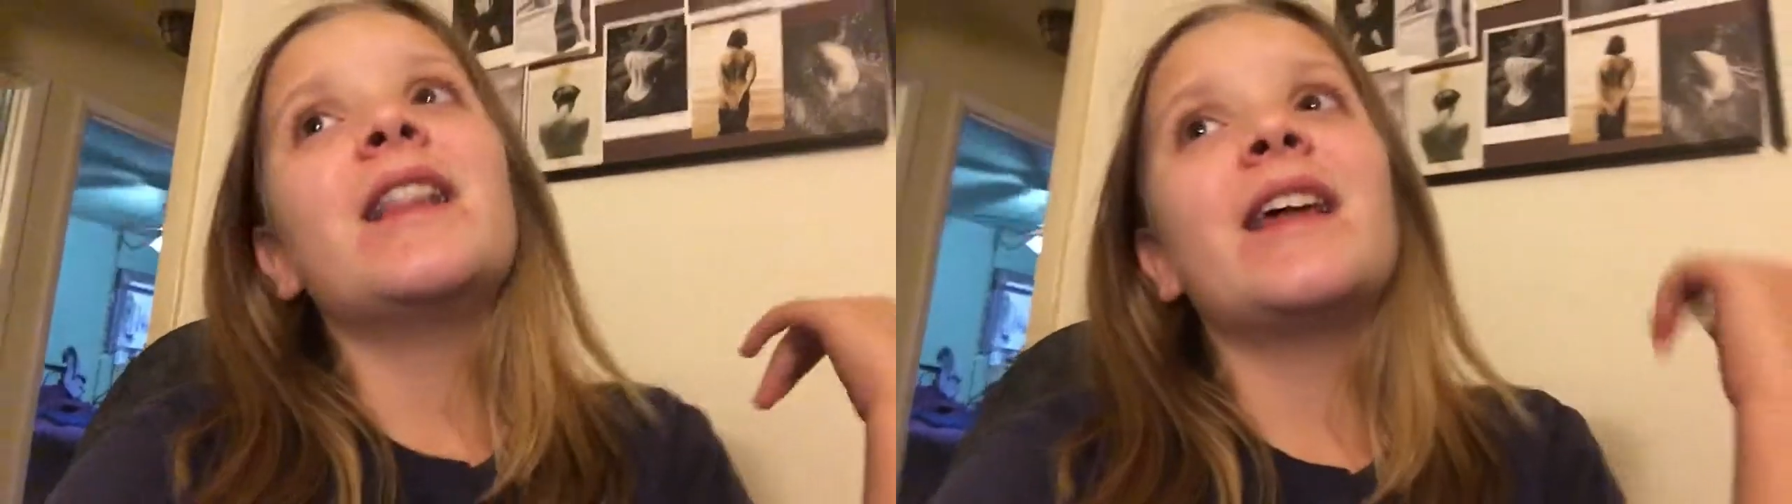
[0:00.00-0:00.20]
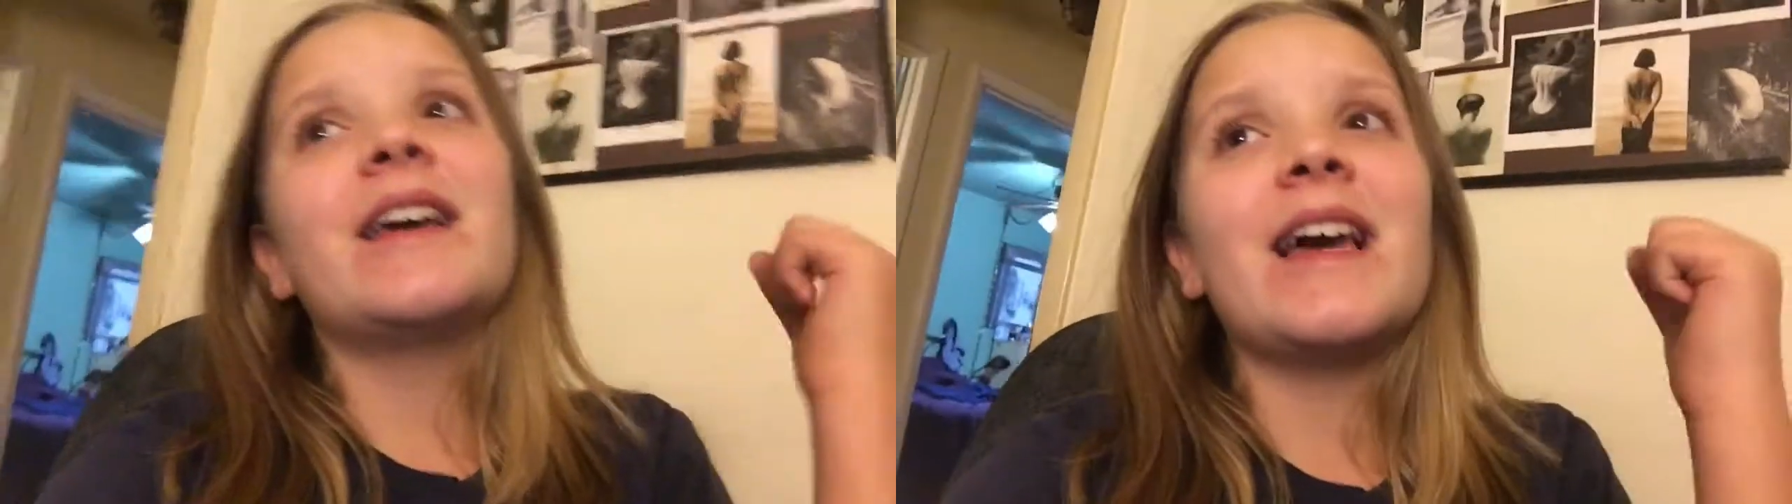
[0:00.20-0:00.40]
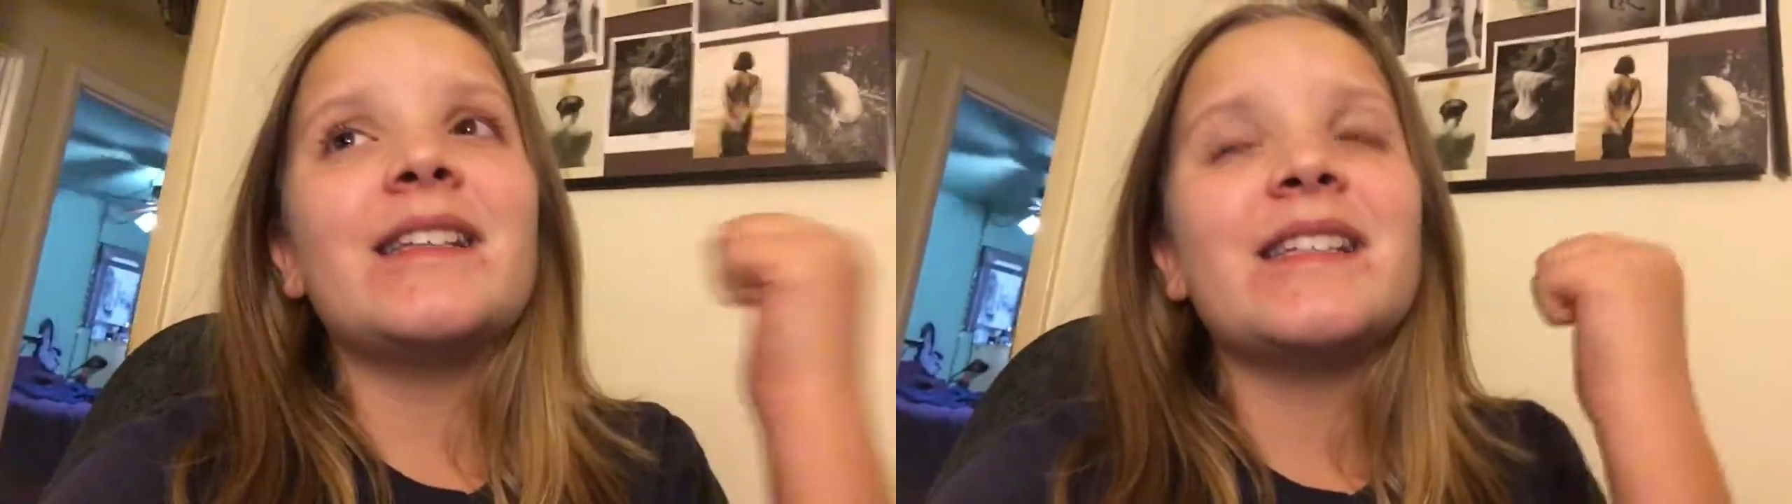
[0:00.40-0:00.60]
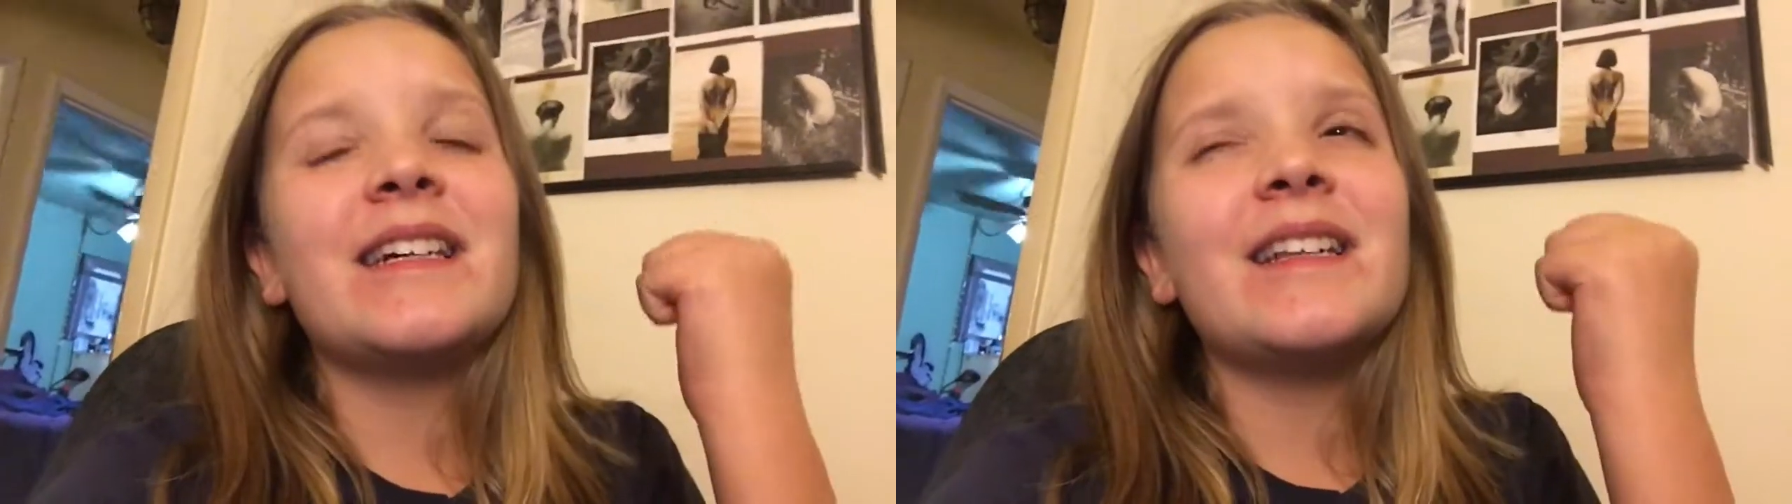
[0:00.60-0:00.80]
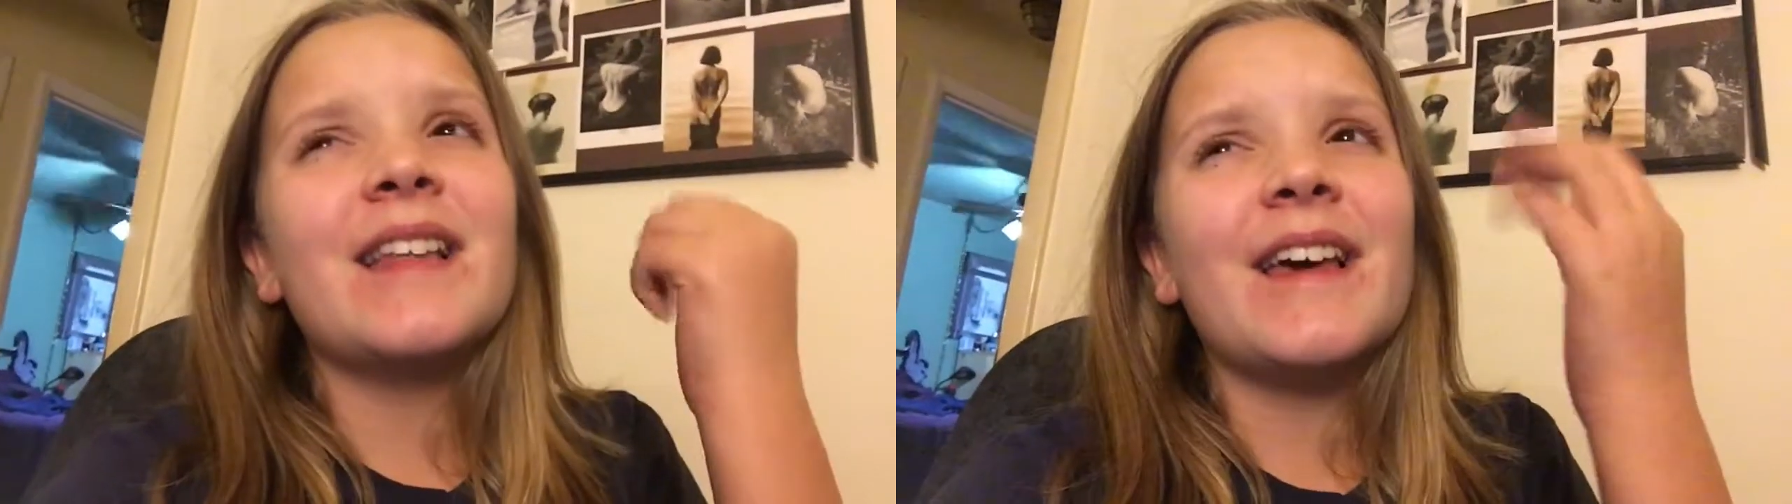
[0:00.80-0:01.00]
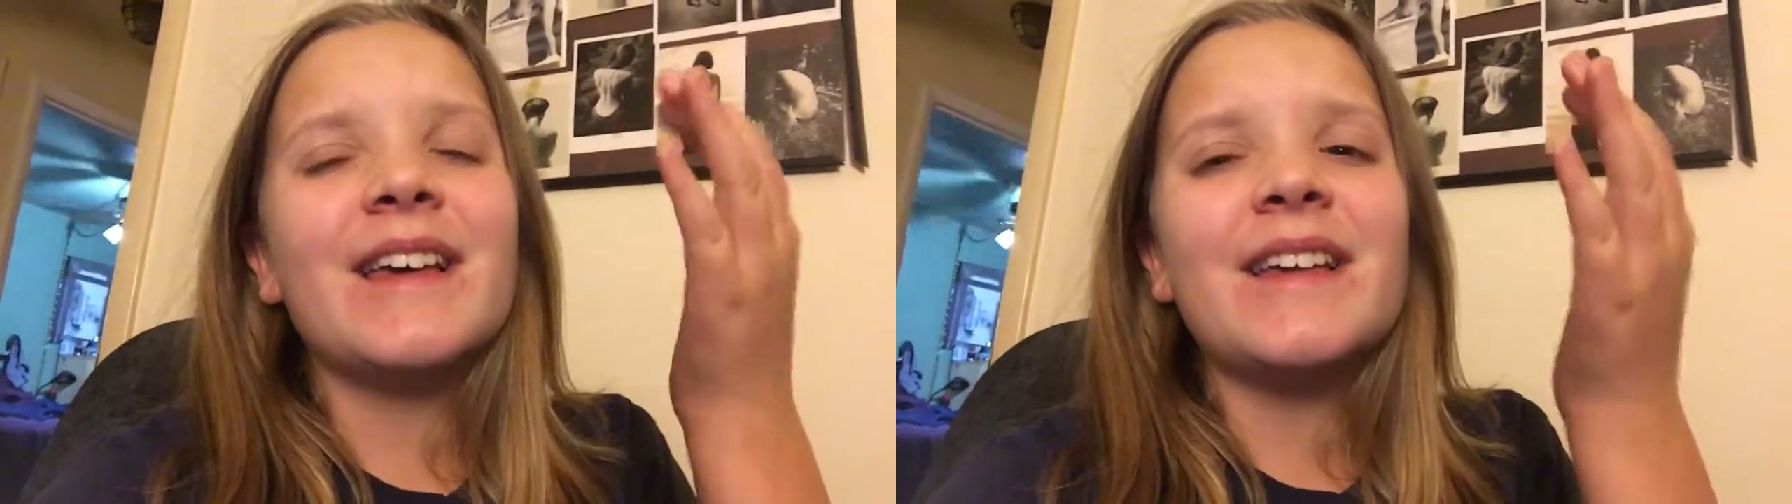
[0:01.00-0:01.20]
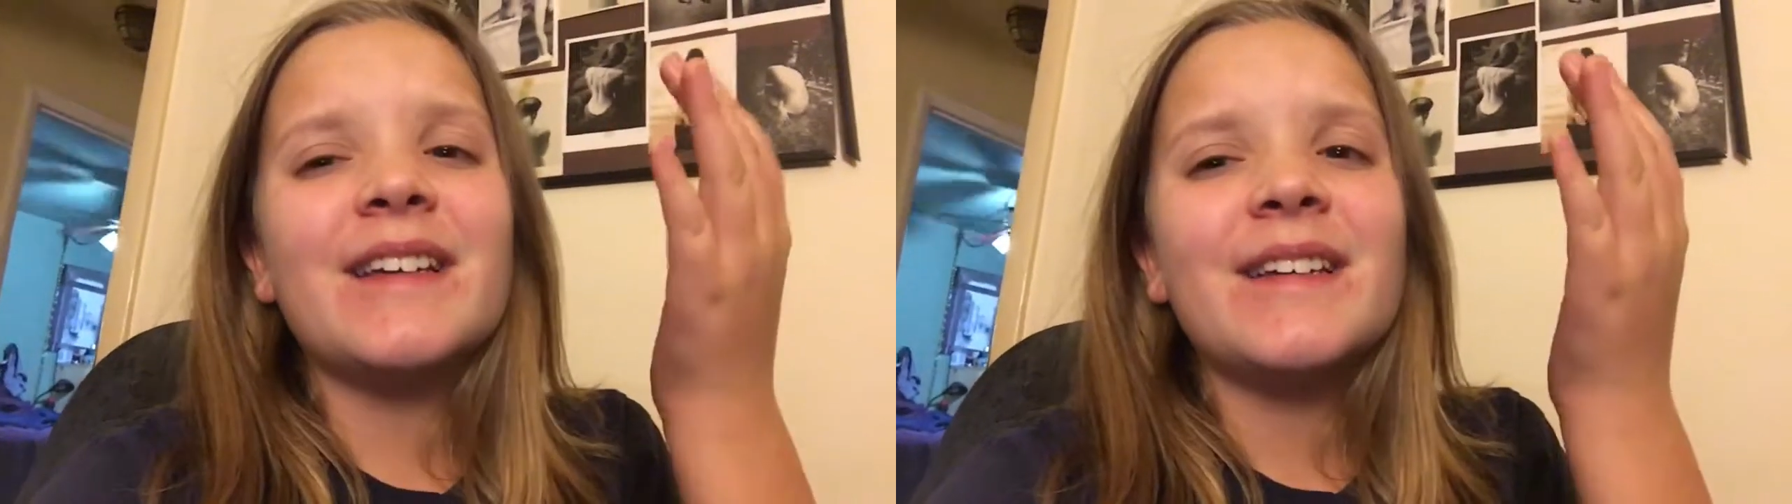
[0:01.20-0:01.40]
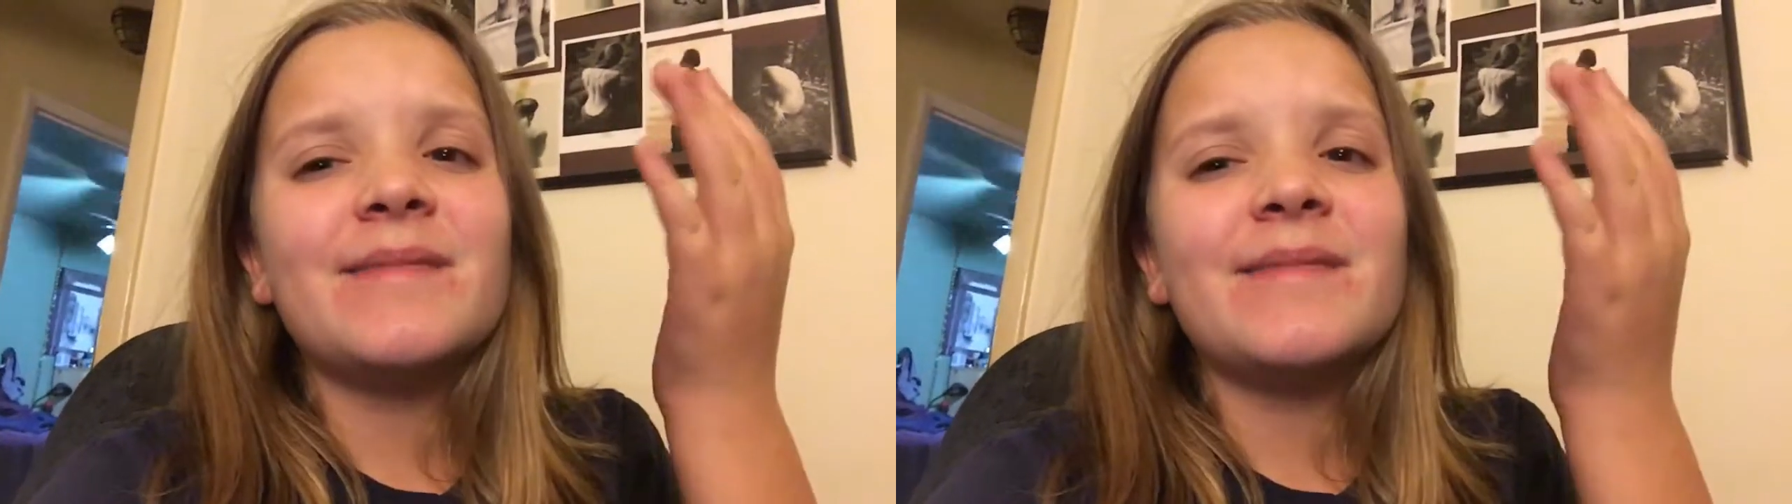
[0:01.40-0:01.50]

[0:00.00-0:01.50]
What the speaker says: Like, I didn't, like,